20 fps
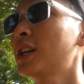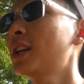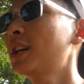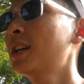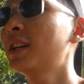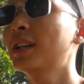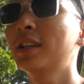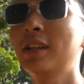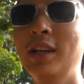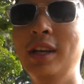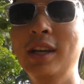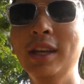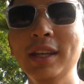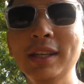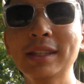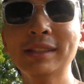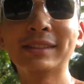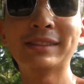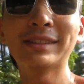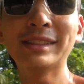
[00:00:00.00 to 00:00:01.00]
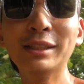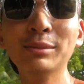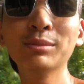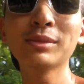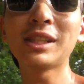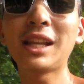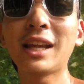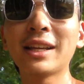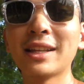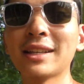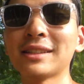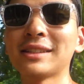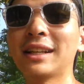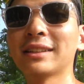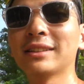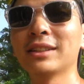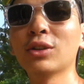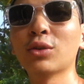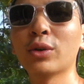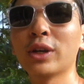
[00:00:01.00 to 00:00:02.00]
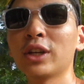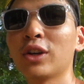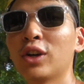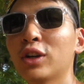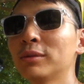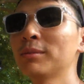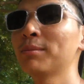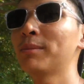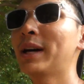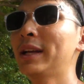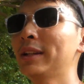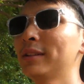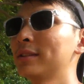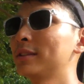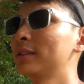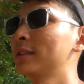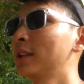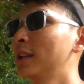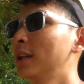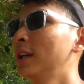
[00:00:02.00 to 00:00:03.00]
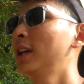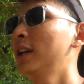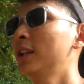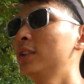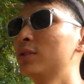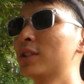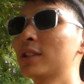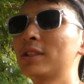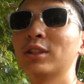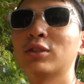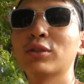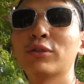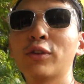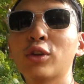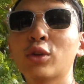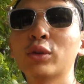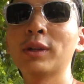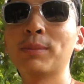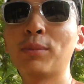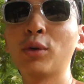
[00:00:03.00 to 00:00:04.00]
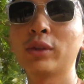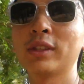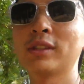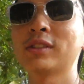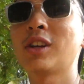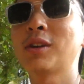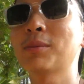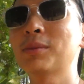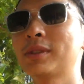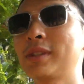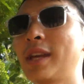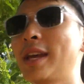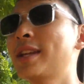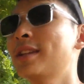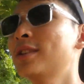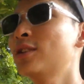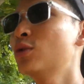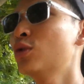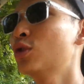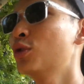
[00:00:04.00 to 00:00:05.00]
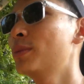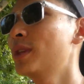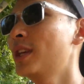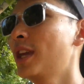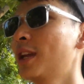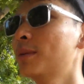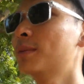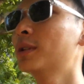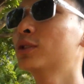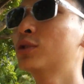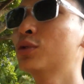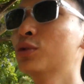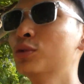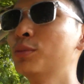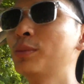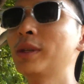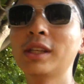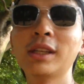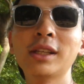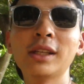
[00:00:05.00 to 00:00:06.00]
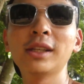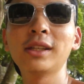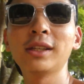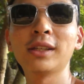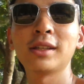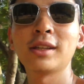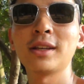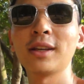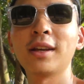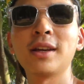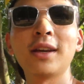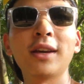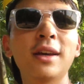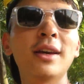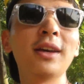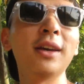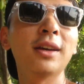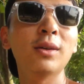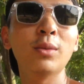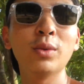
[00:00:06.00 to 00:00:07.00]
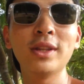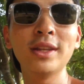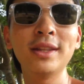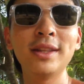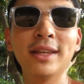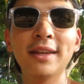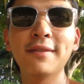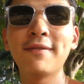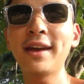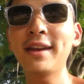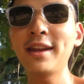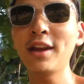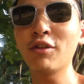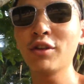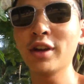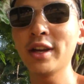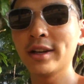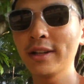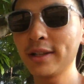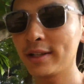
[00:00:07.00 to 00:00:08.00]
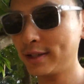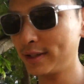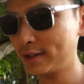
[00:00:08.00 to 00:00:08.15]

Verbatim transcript: uh, it seems like there's nothing going on, but you just need to follow the Pokestops and you will be able to be within the event area.